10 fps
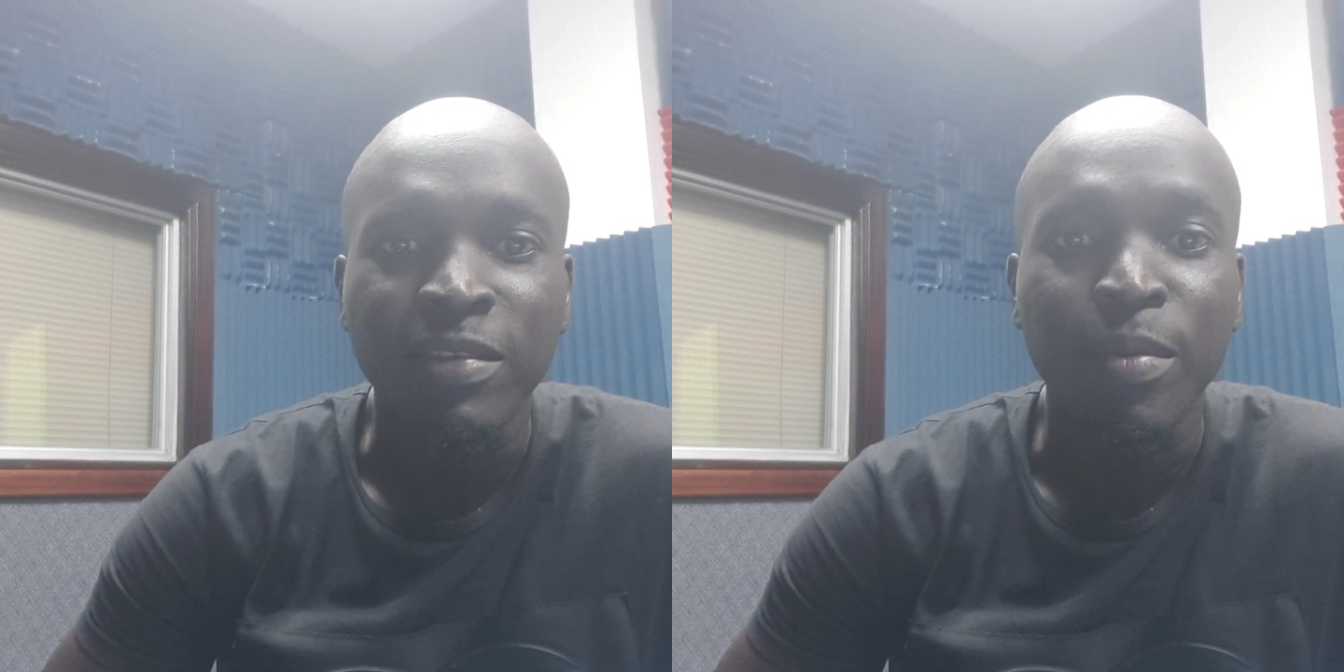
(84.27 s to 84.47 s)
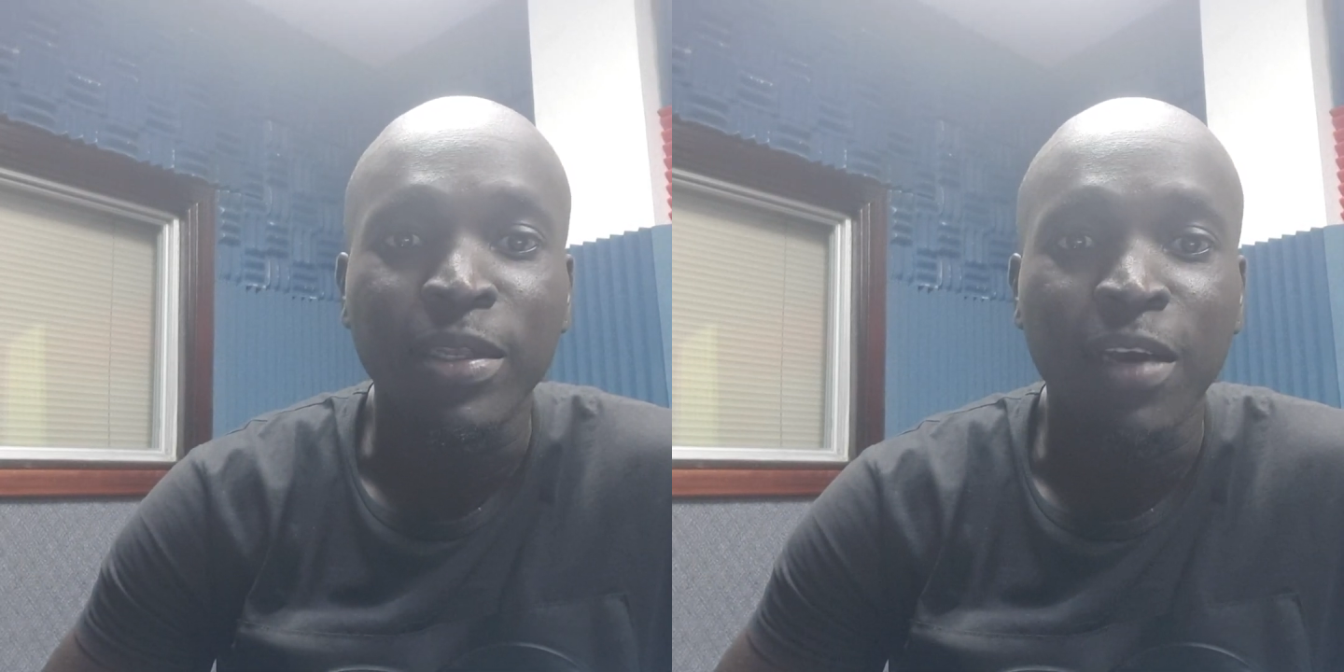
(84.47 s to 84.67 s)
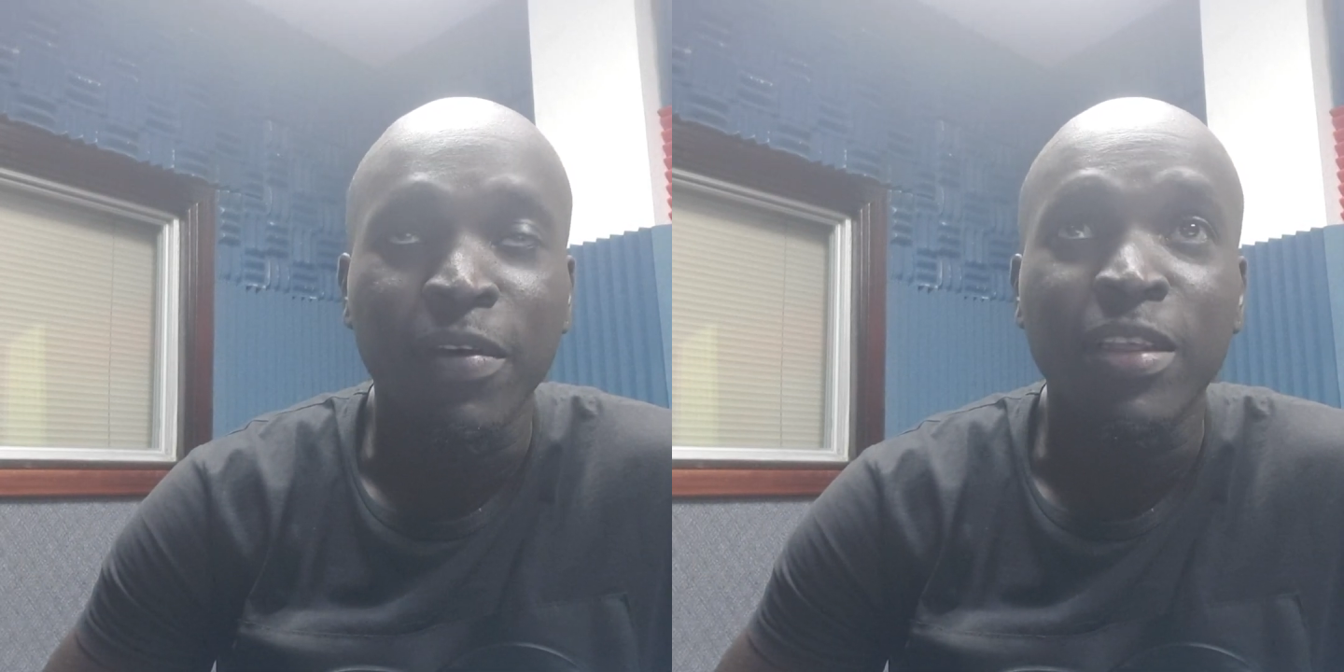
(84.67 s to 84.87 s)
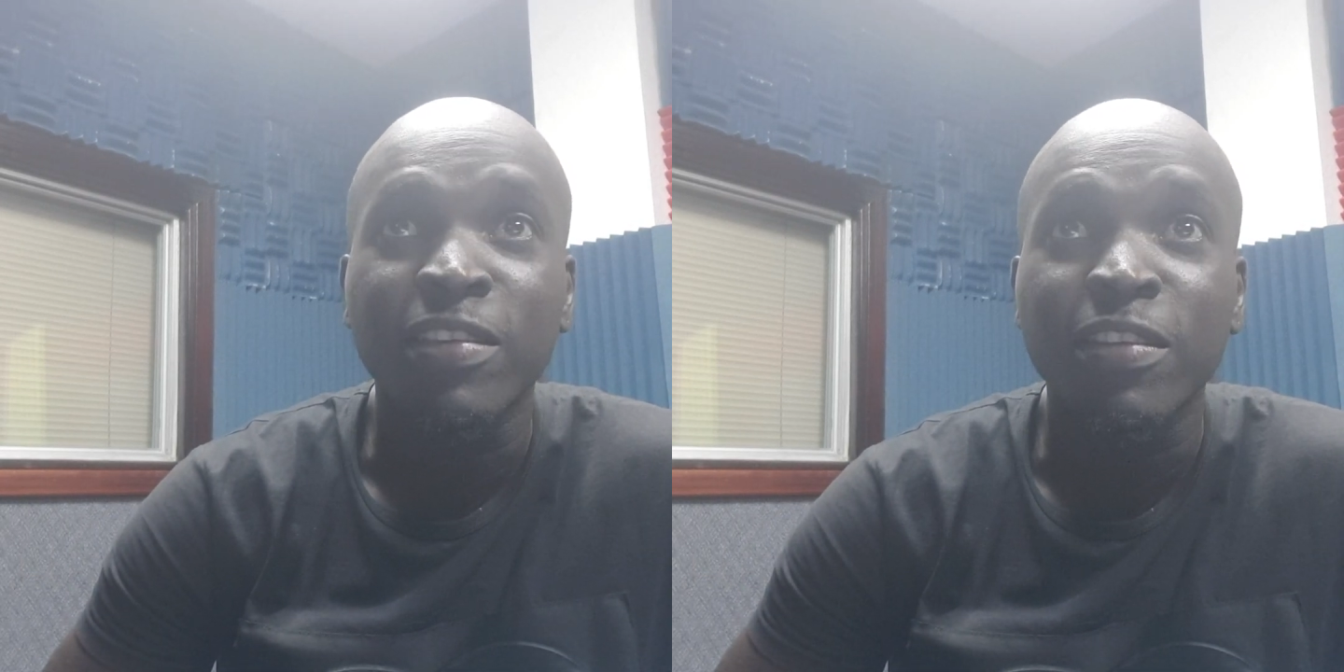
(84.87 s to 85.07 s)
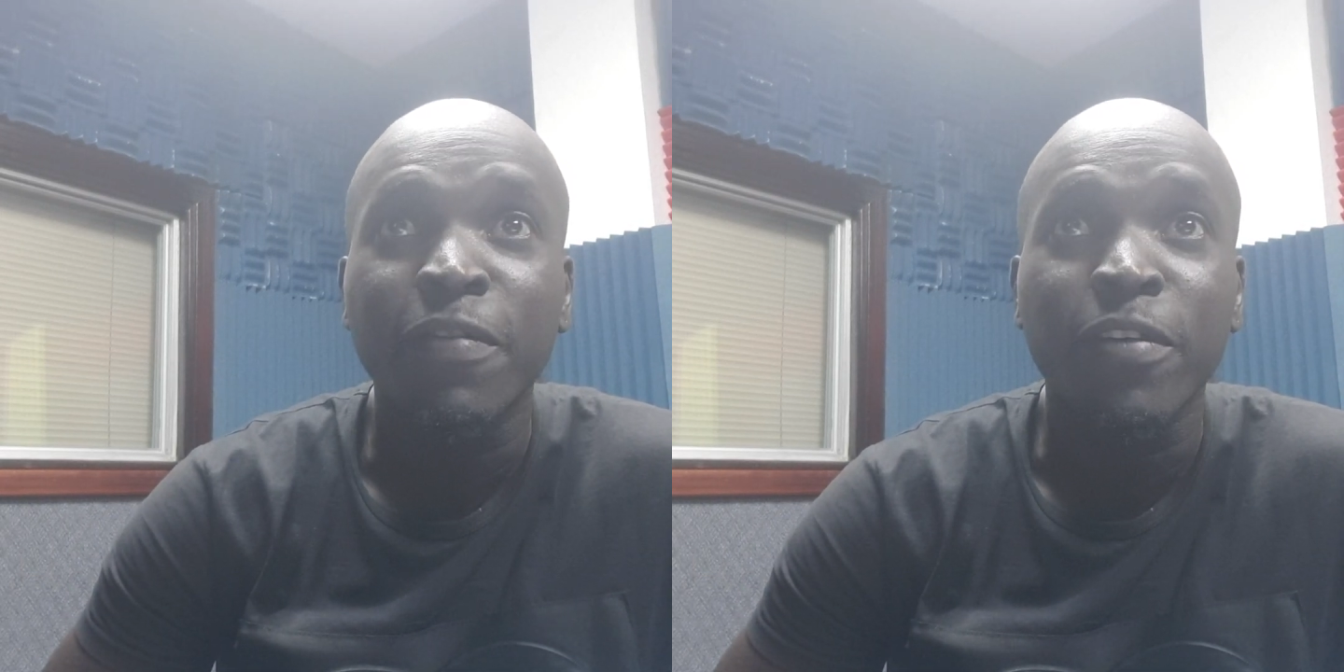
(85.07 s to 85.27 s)
As a matter of fact, this
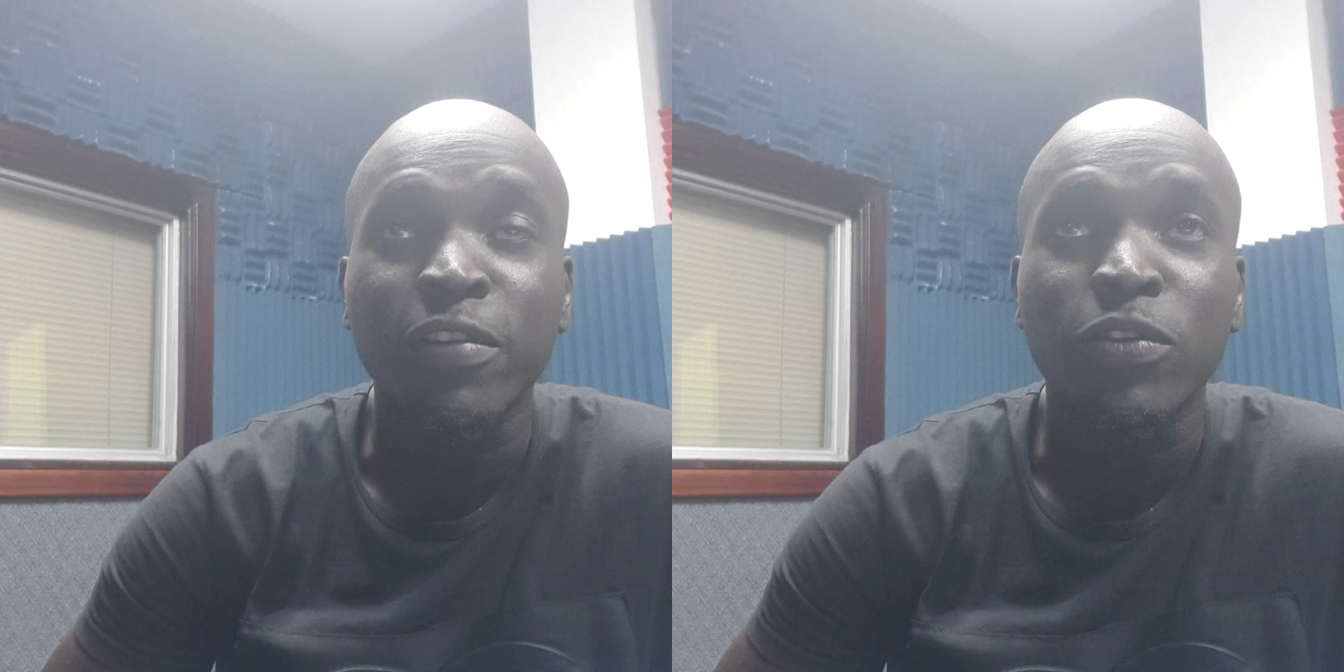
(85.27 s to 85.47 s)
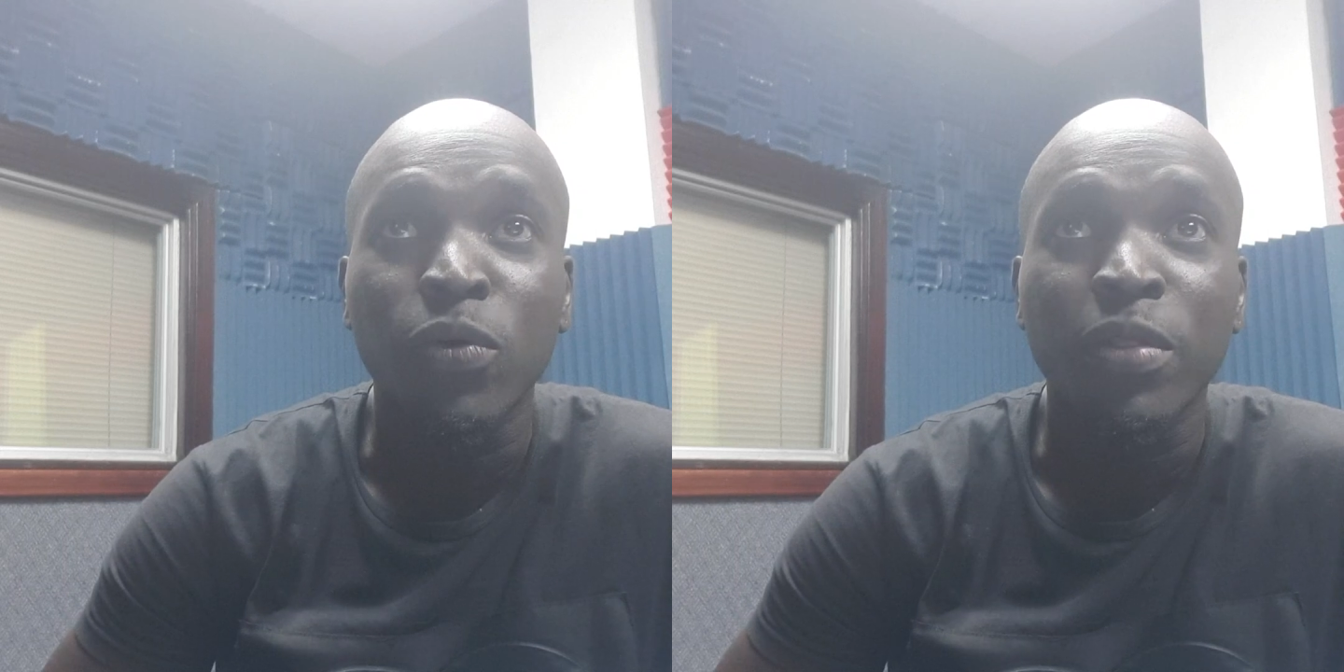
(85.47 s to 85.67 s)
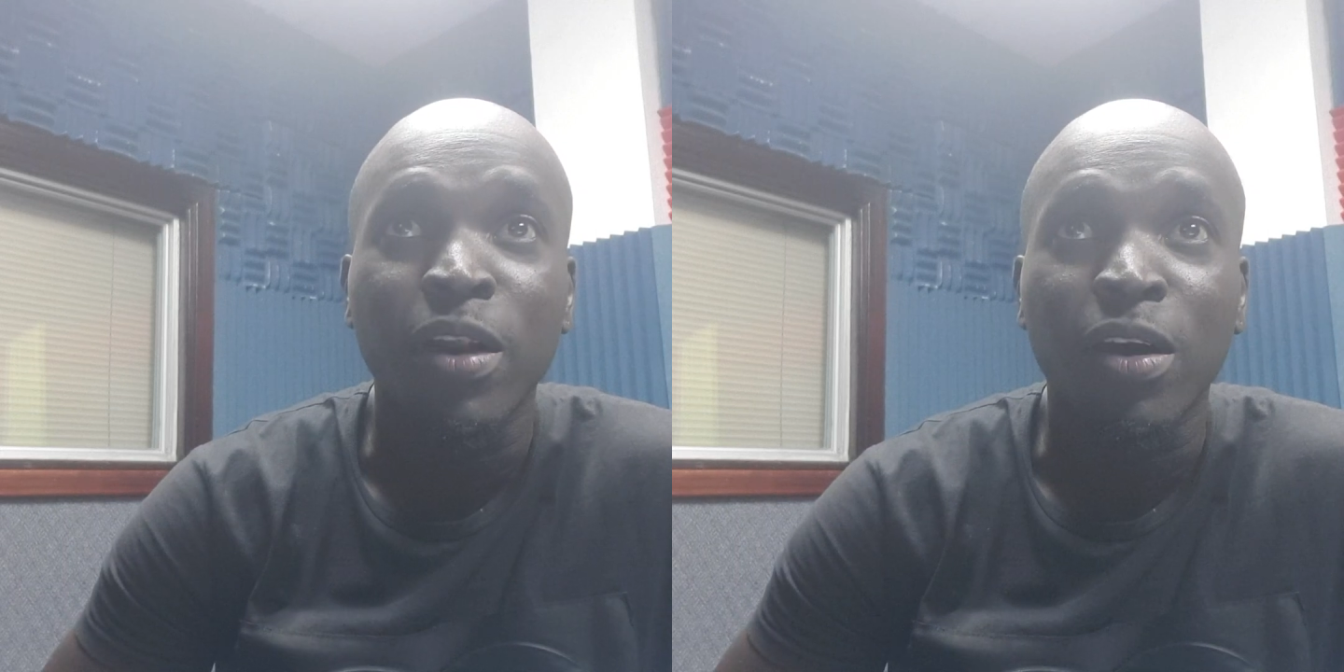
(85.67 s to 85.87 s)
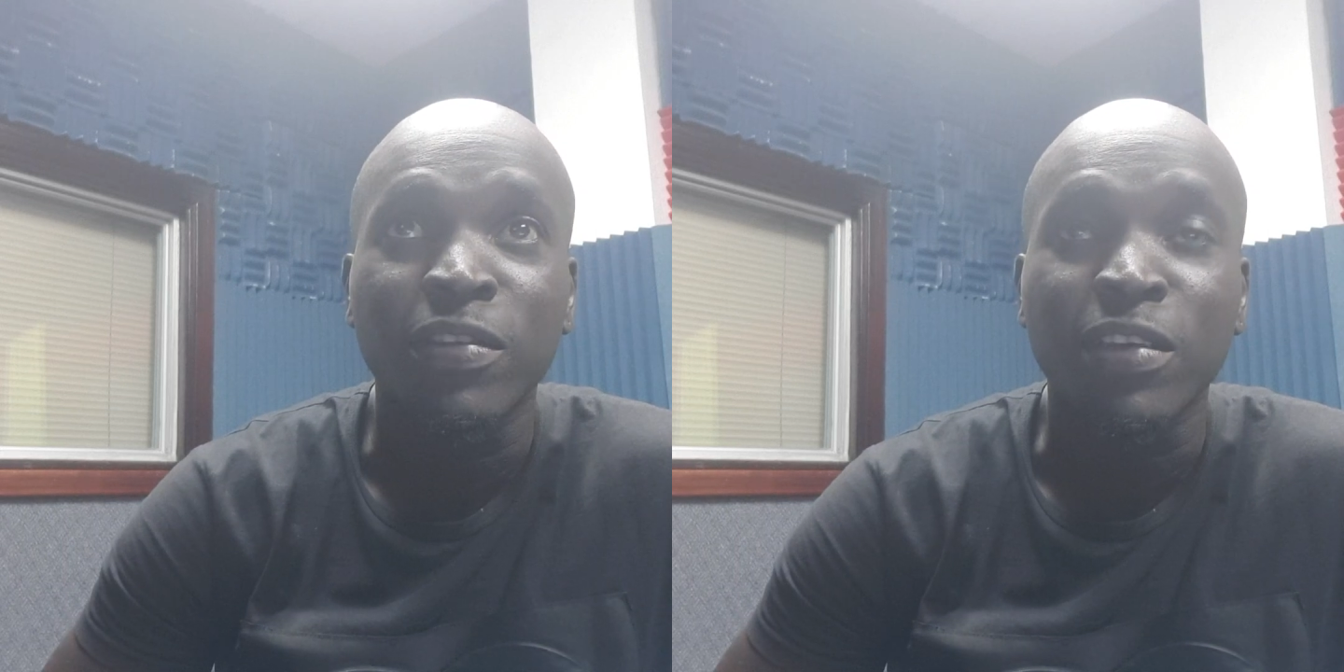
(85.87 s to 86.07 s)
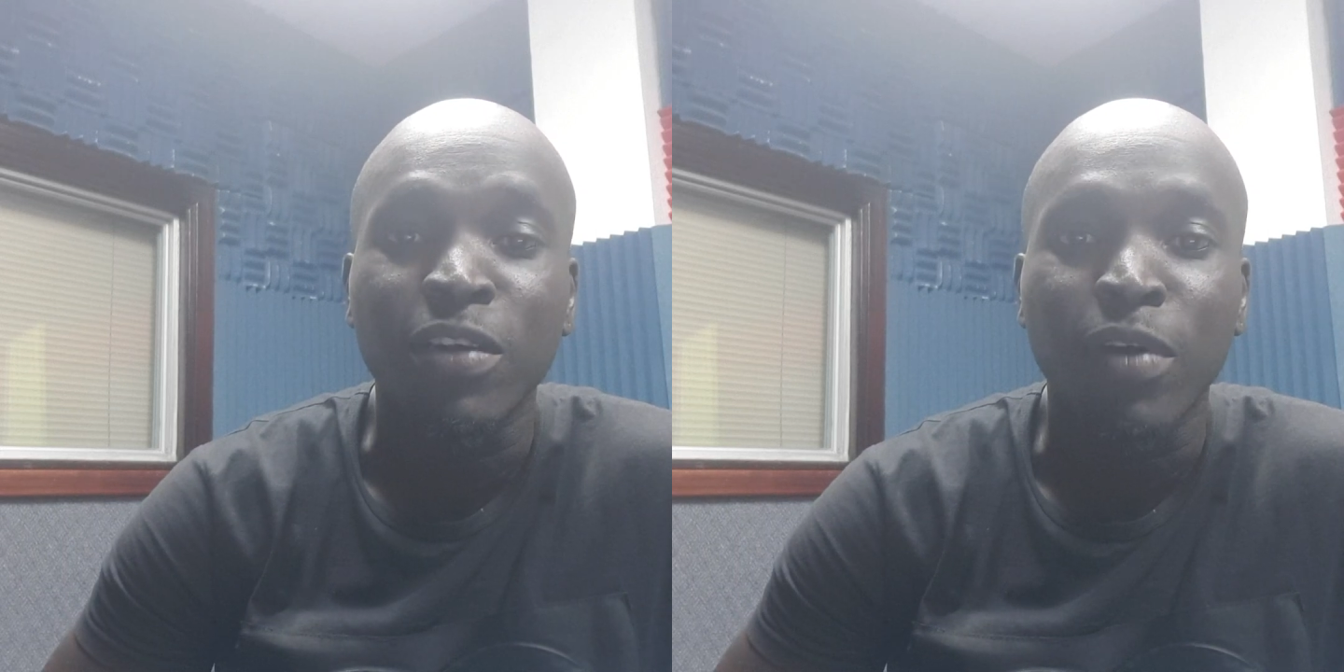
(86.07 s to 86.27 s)
is the first goal they are conceding